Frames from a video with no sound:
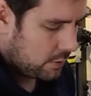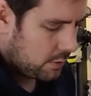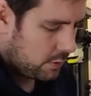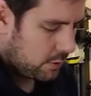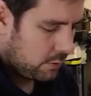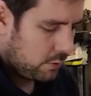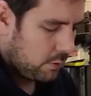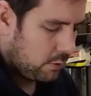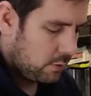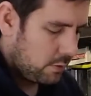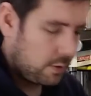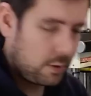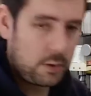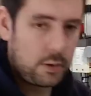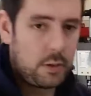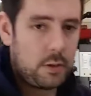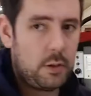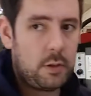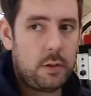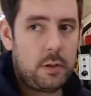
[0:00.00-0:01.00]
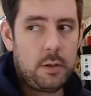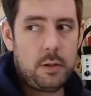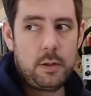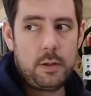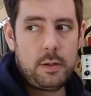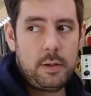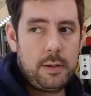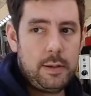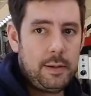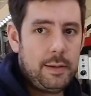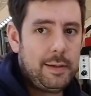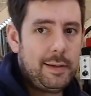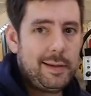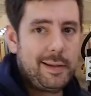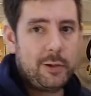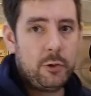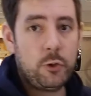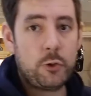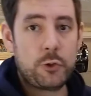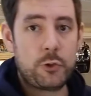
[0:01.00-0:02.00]
So
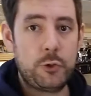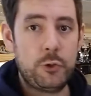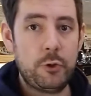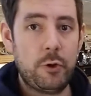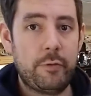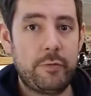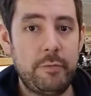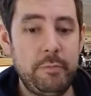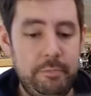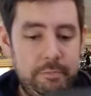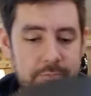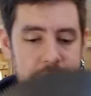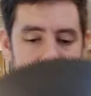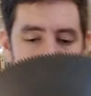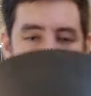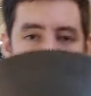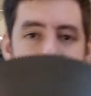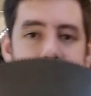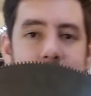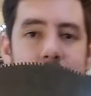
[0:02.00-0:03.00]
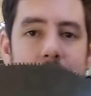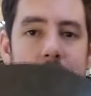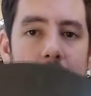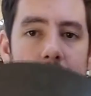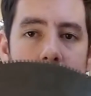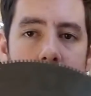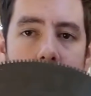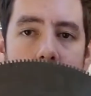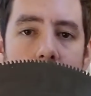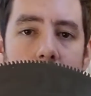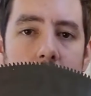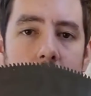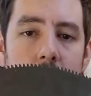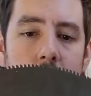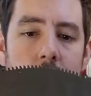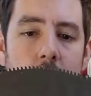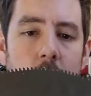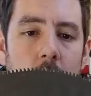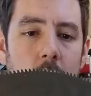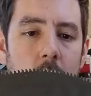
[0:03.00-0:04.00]
I got two of them,
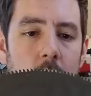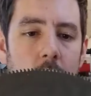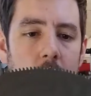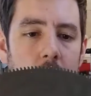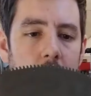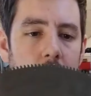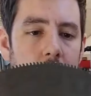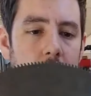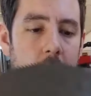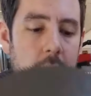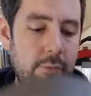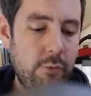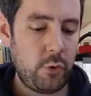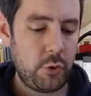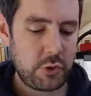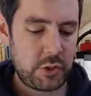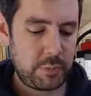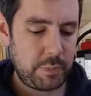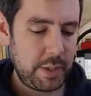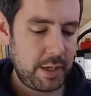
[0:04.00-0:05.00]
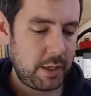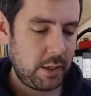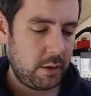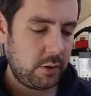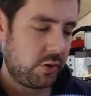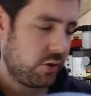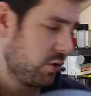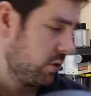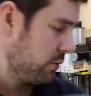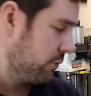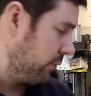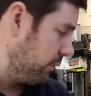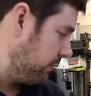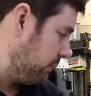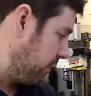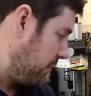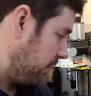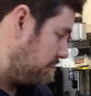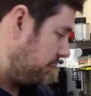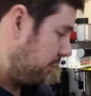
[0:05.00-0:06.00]
so that I've got a spare just
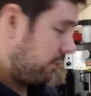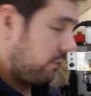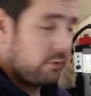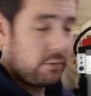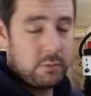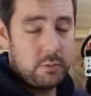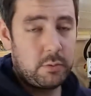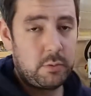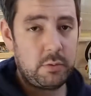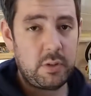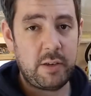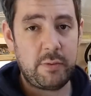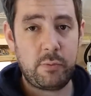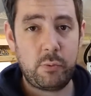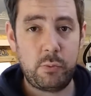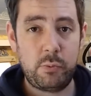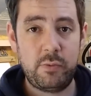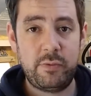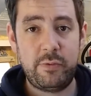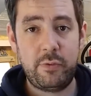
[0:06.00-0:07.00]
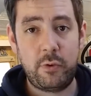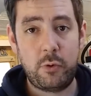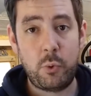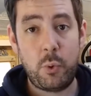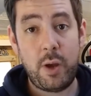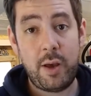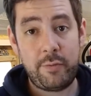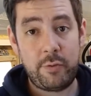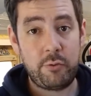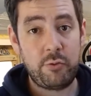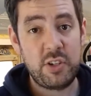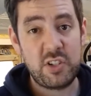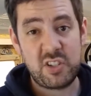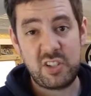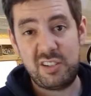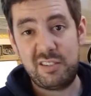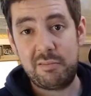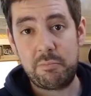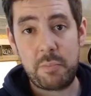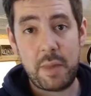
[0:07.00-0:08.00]
for if for whatever
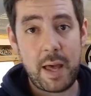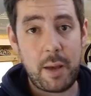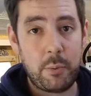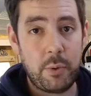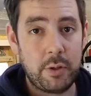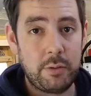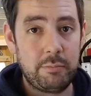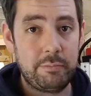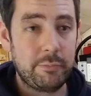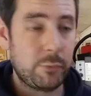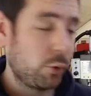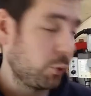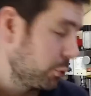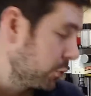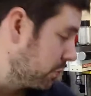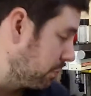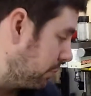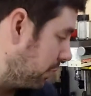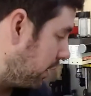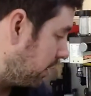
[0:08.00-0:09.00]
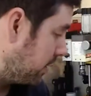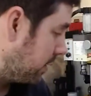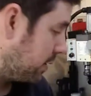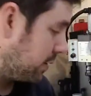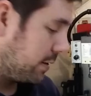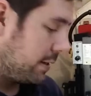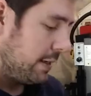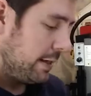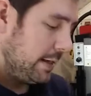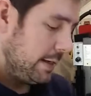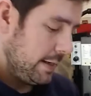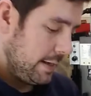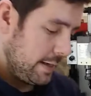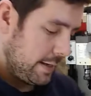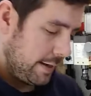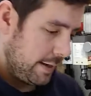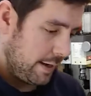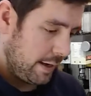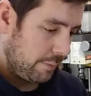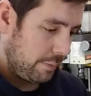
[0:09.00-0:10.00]
reason that one goes blunt,
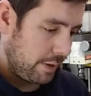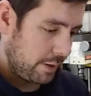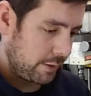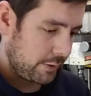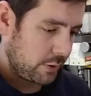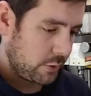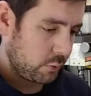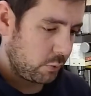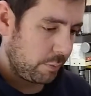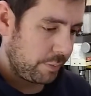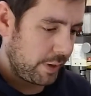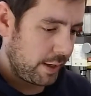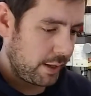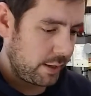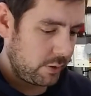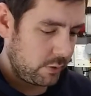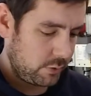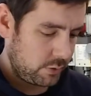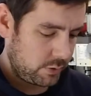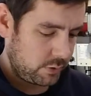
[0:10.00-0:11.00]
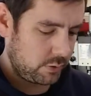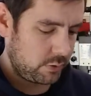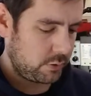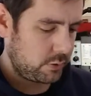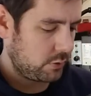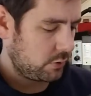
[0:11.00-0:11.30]
I can swap it out.